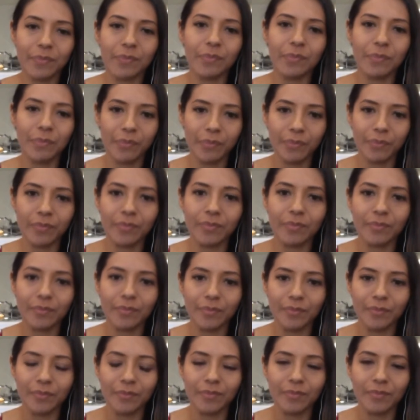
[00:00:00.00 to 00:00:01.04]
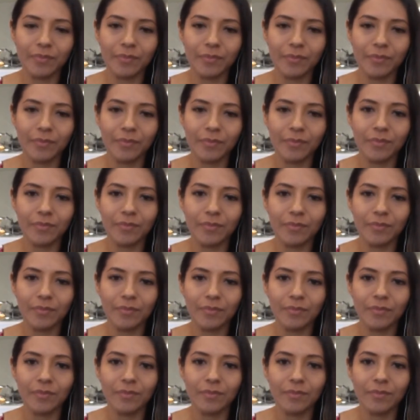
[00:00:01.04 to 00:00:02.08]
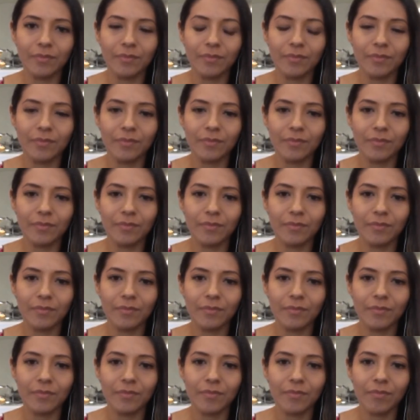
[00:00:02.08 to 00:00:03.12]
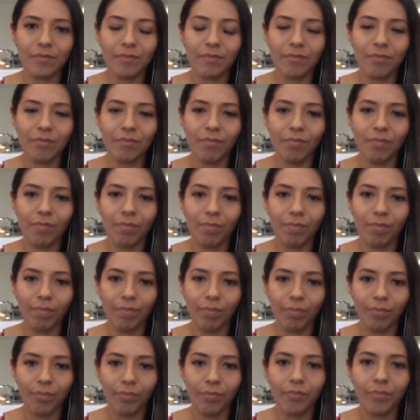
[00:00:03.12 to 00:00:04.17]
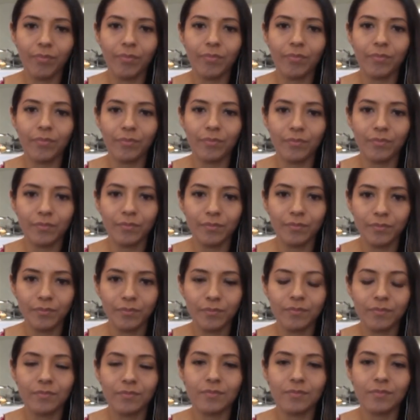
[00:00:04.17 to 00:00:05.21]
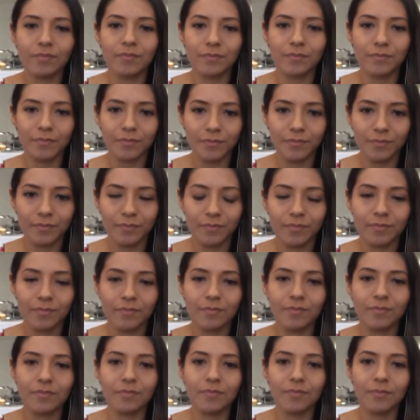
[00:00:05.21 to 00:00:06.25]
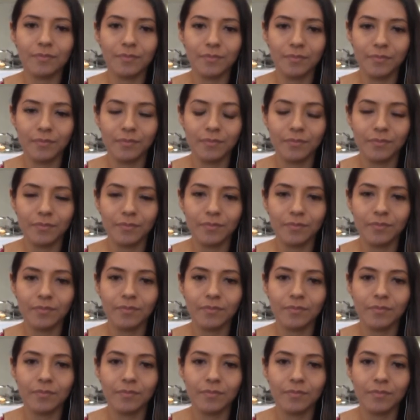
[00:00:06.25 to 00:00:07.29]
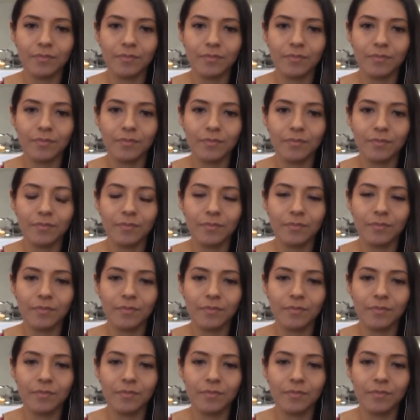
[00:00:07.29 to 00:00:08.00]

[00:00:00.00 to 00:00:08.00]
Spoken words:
(silent)